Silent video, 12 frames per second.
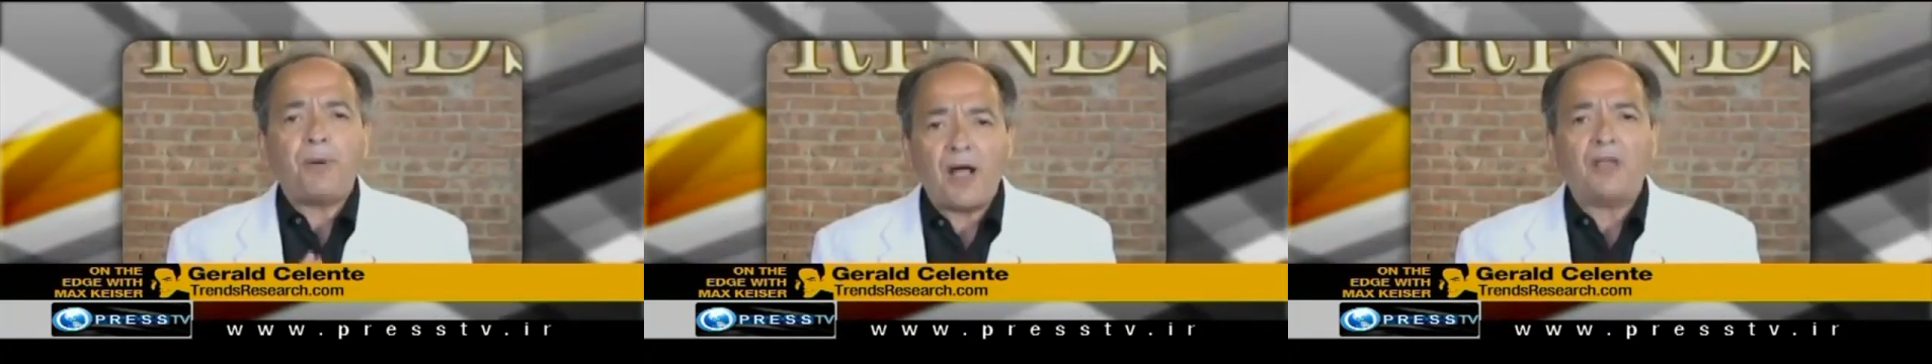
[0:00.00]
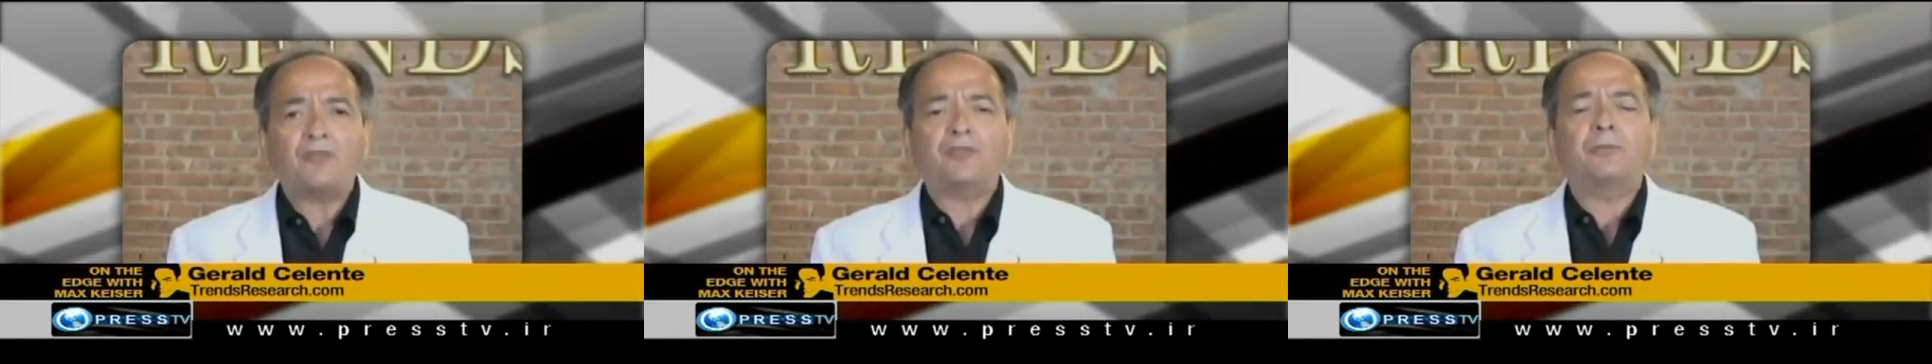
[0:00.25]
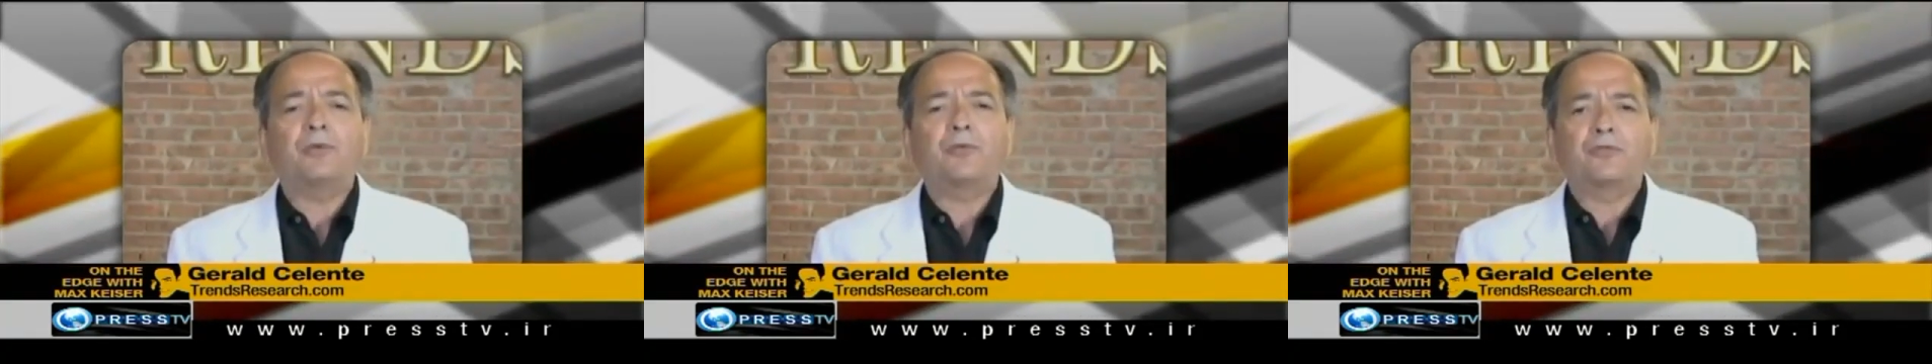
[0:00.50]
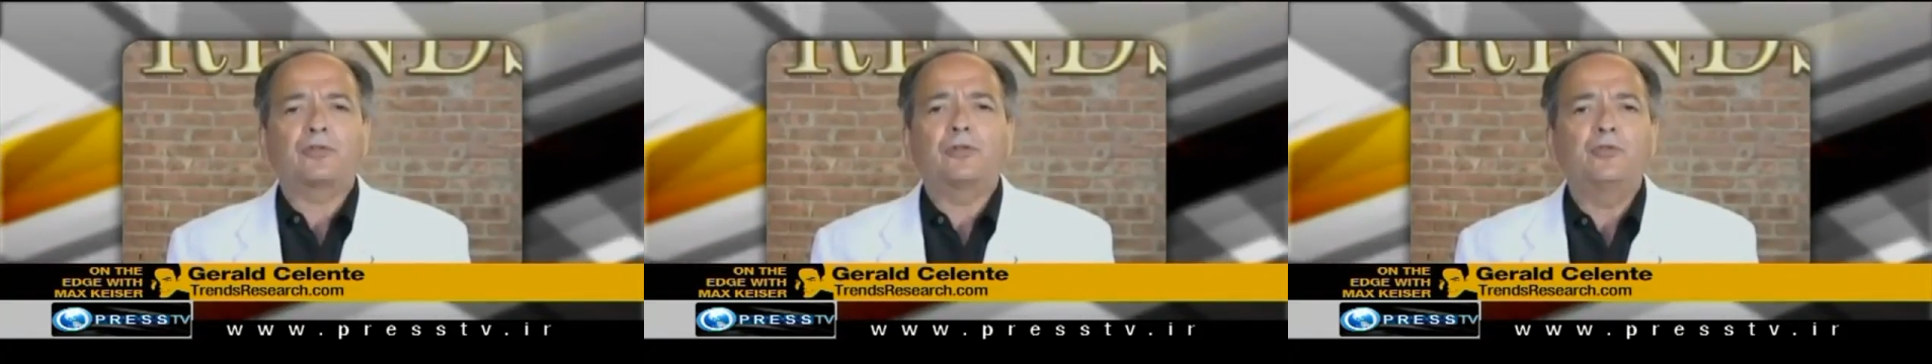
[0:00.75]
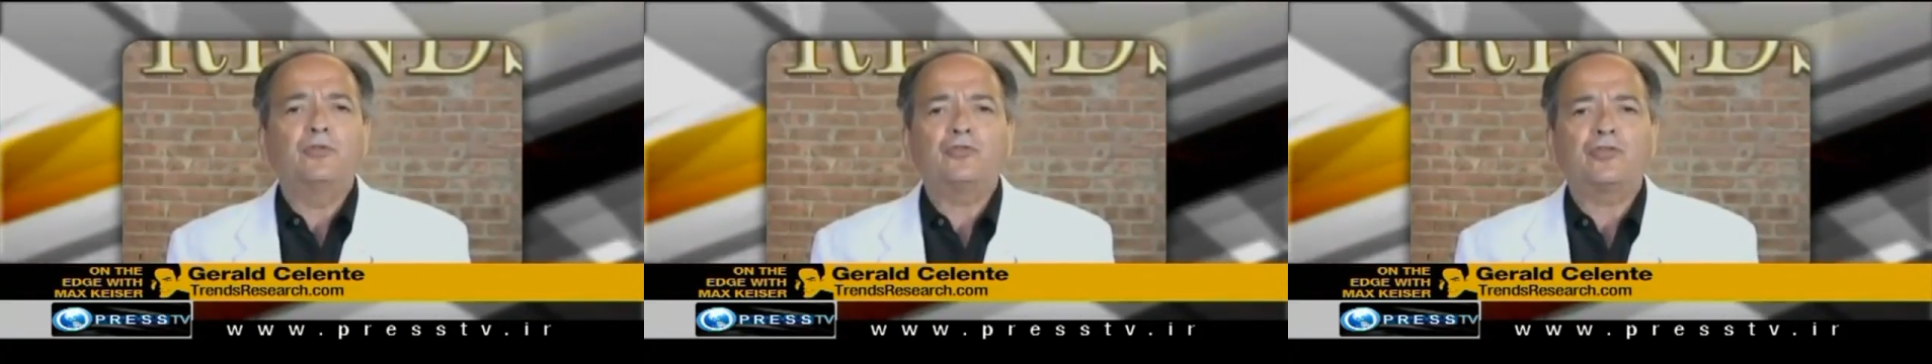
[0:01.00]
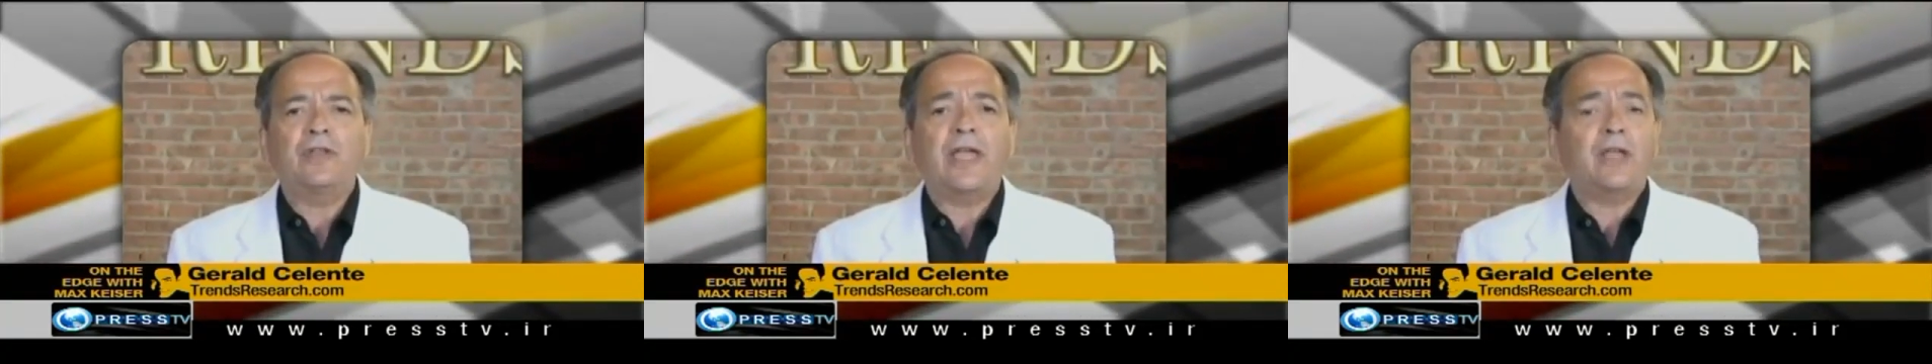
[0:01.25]
possible
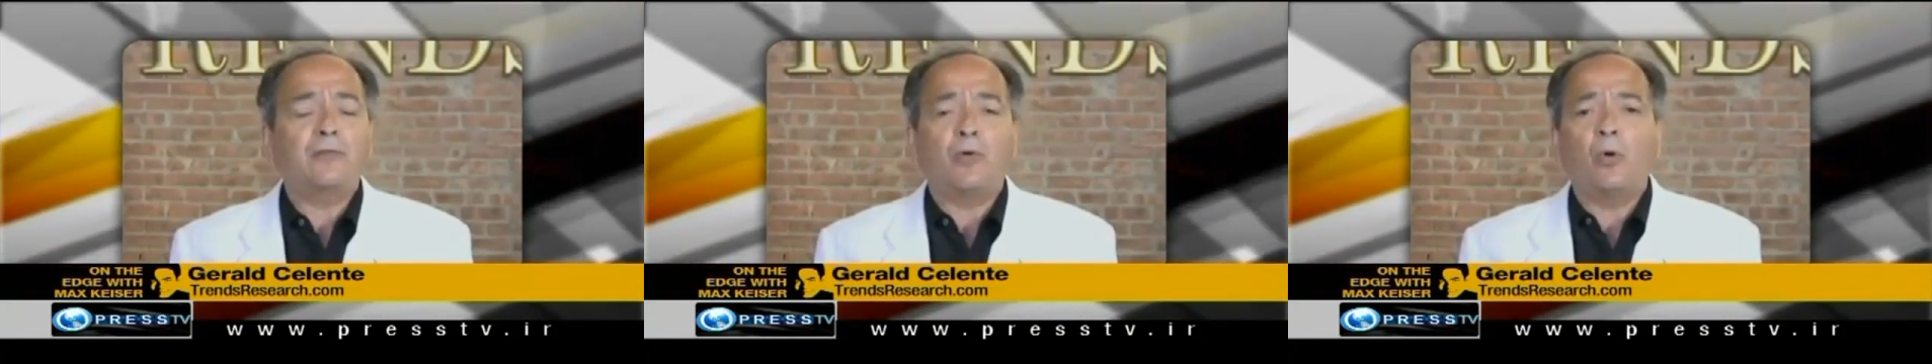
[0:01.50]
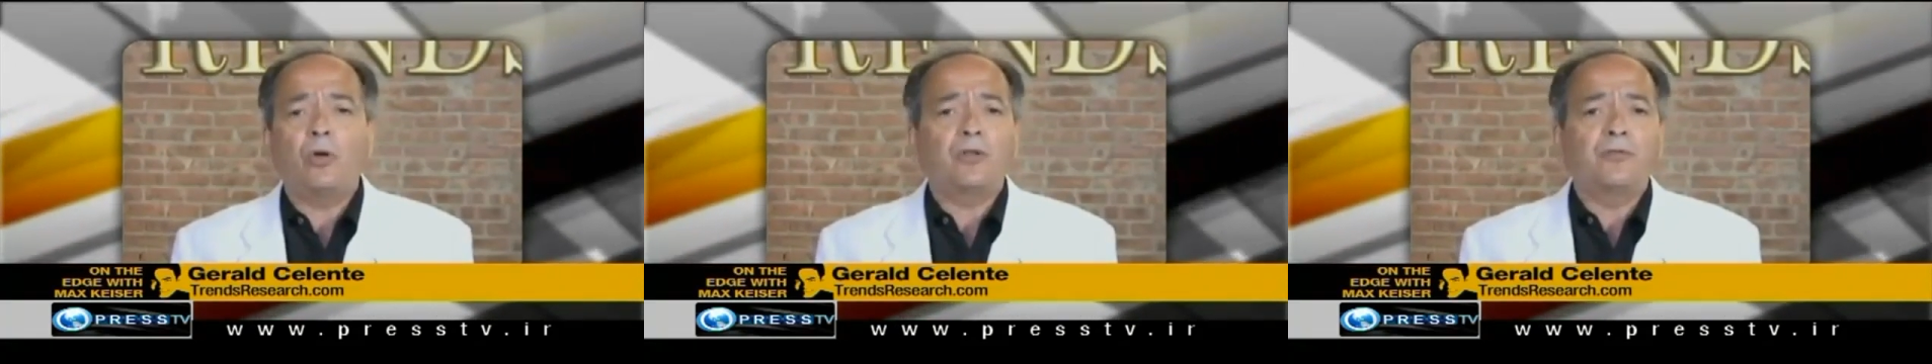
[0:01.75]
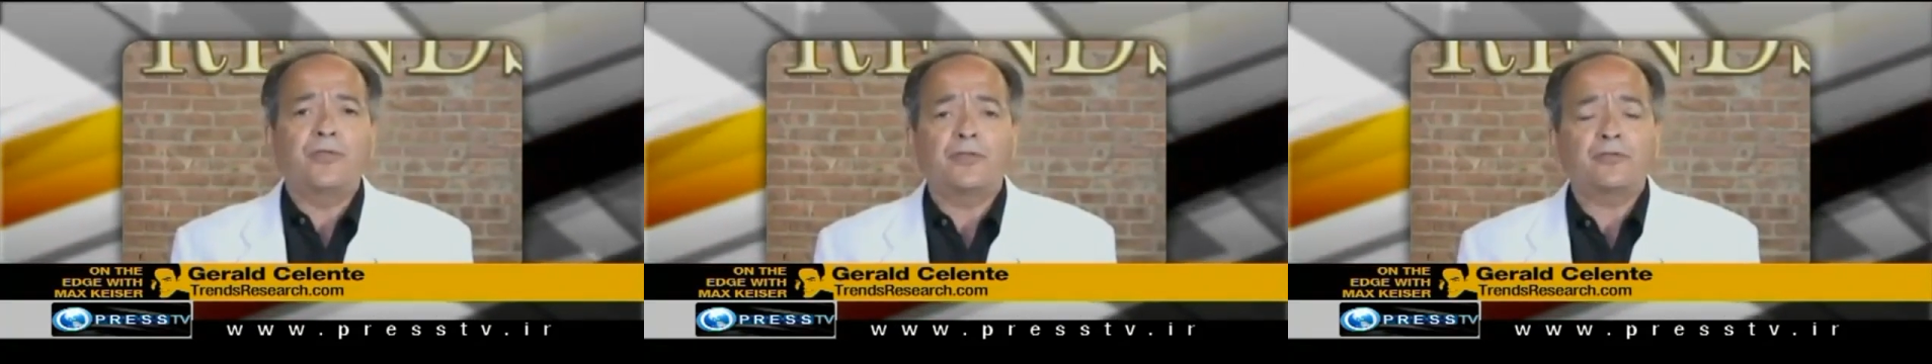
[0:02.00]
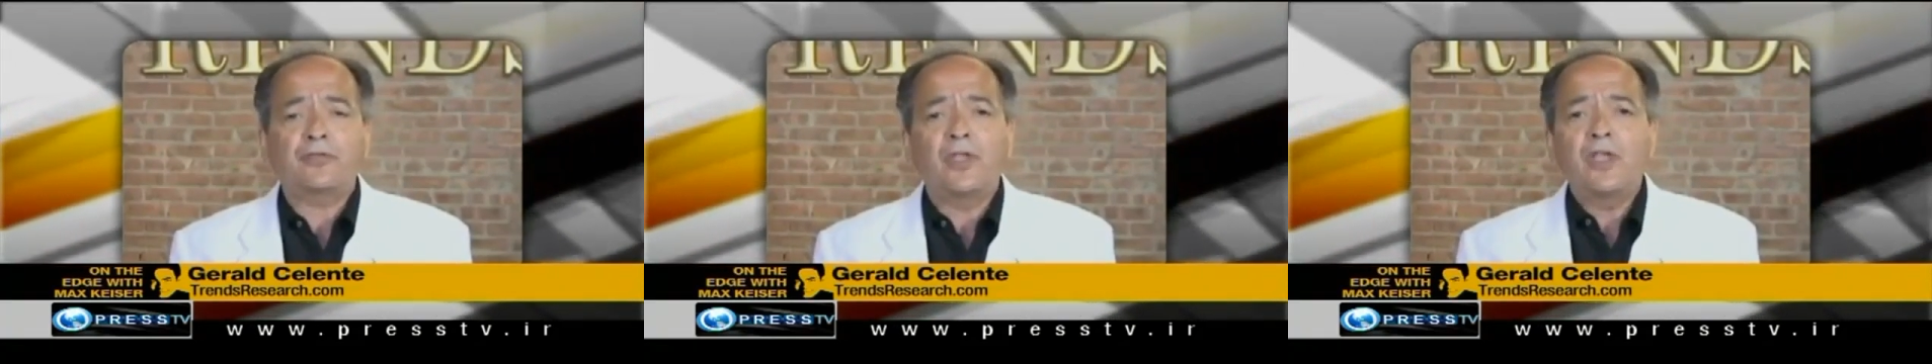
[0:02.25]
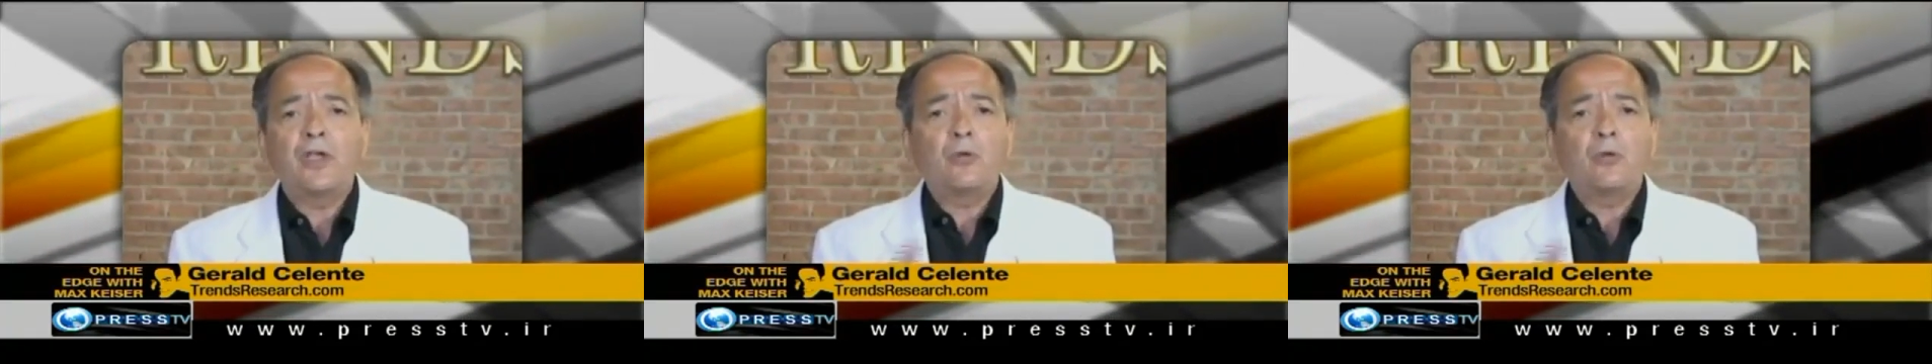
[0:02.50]
solution out of all of this,